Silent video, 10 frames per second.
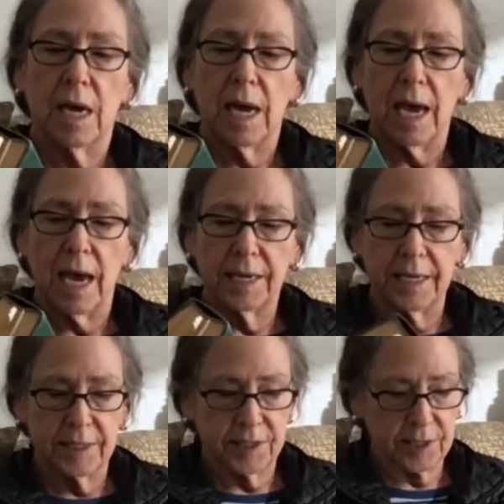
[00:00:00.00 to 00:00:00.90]
and
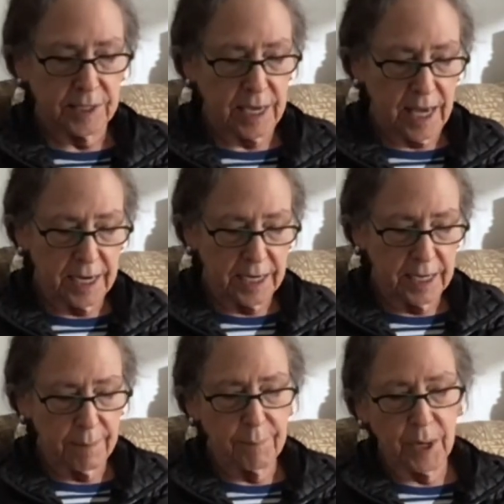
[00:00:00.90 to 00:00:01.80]
it's
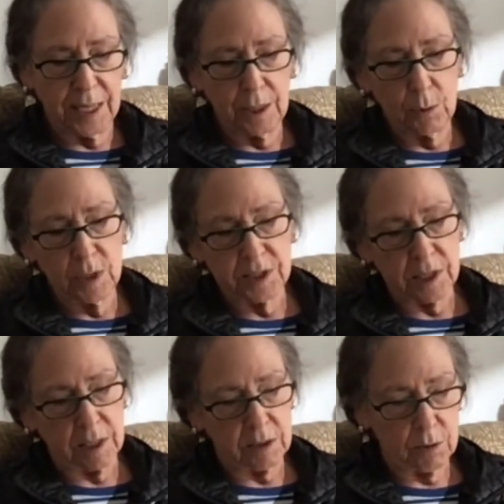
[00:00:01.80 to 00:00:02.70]
edited by Louis
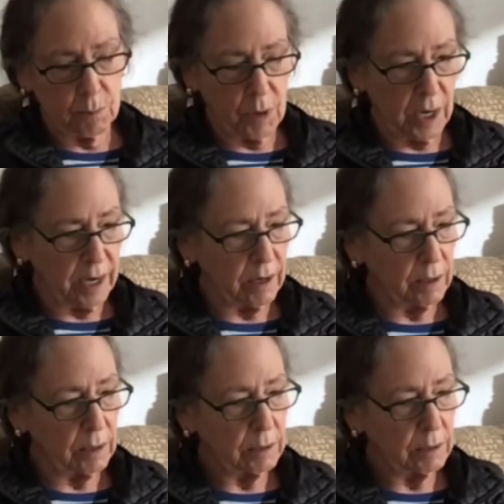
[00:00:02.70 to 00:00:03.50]
Untermeyer,